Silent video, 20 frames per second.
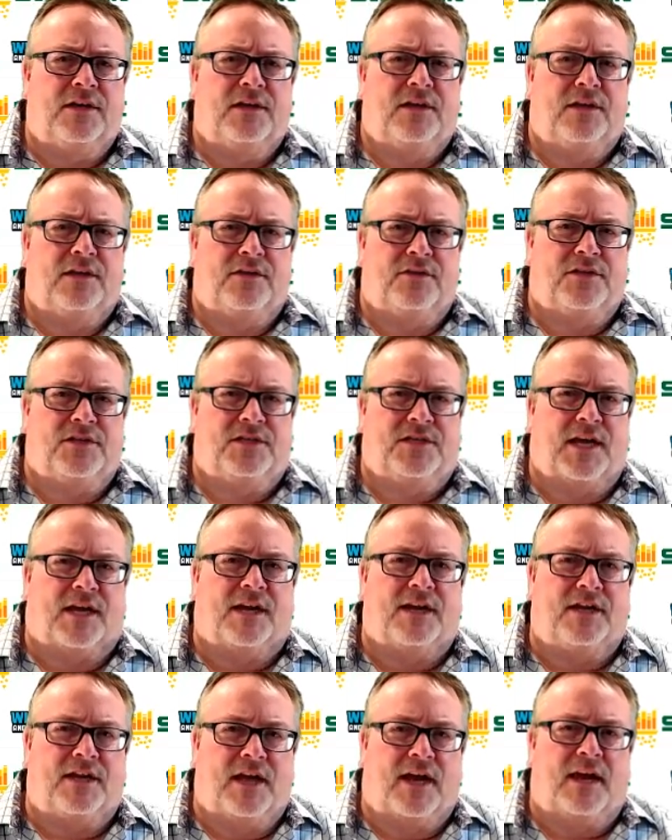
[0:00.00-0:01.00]
the
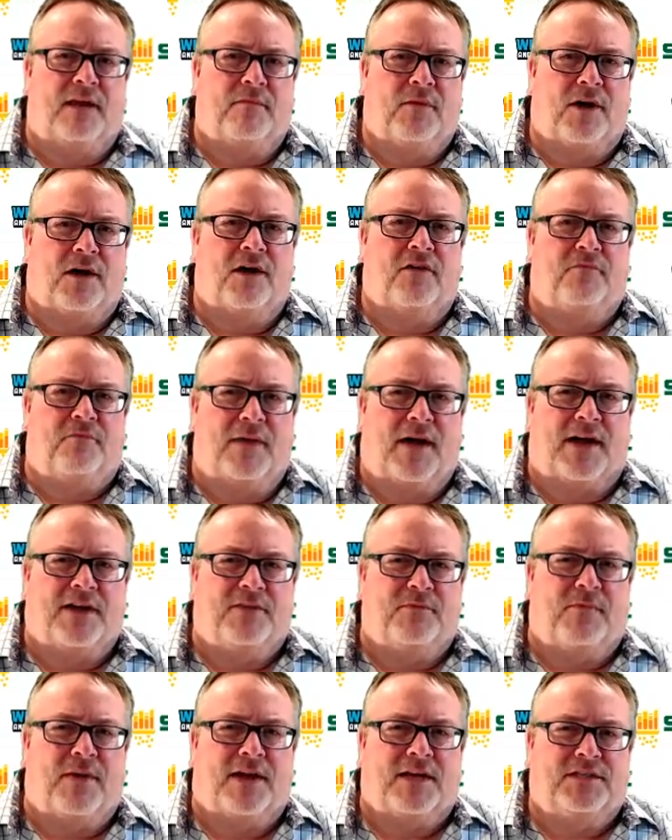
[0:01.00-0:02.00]
second game of
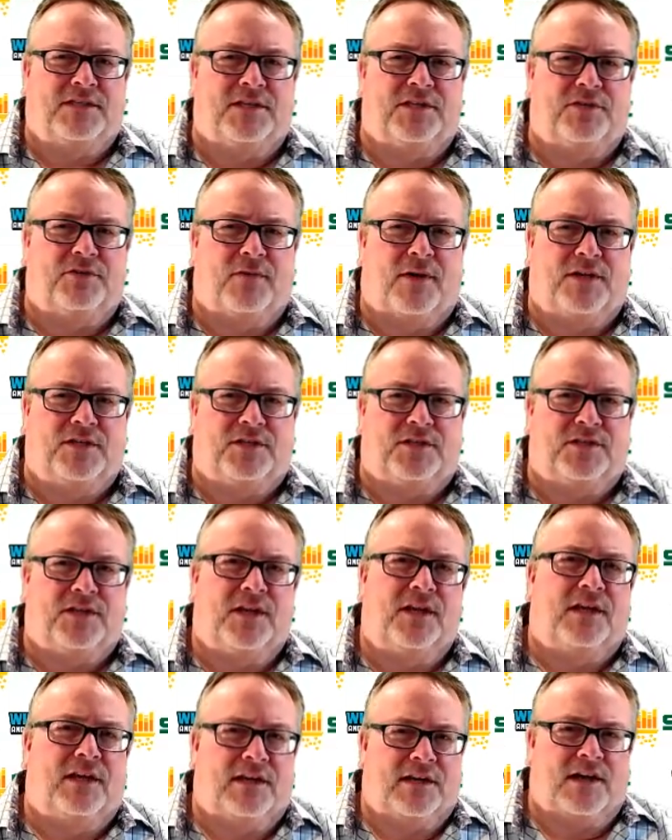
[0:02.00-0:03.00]
back-to-back situations,
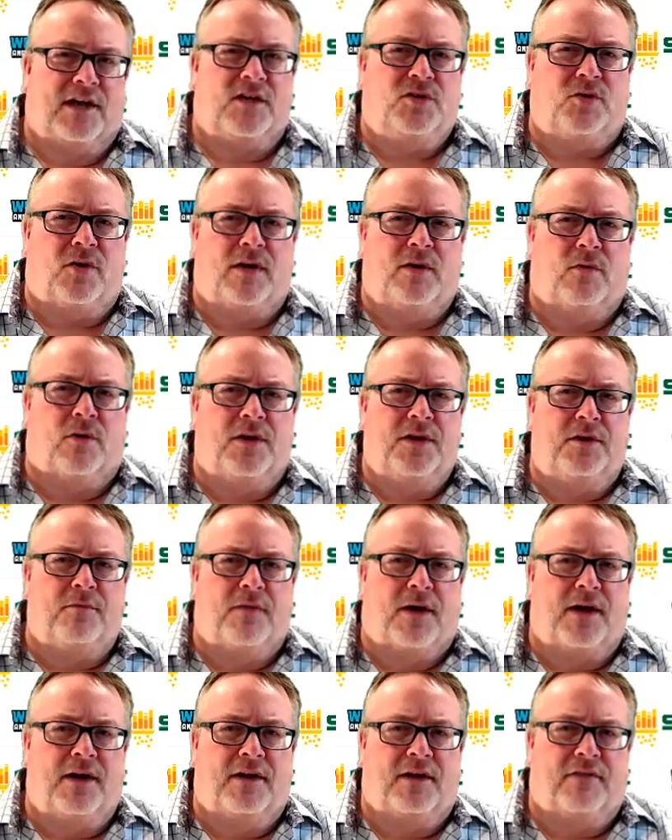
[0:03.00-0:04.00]
contrary to what you
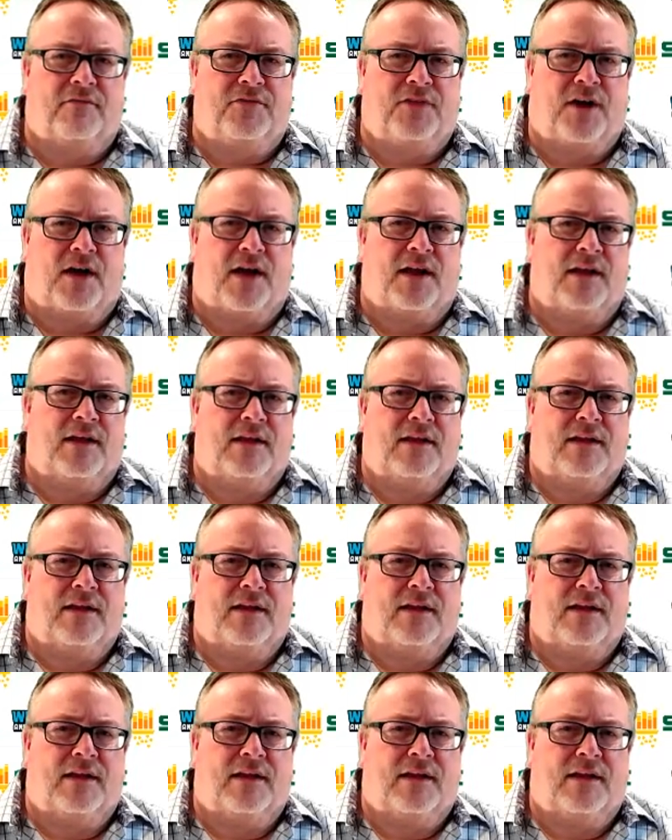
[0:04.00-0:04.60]
might have thought.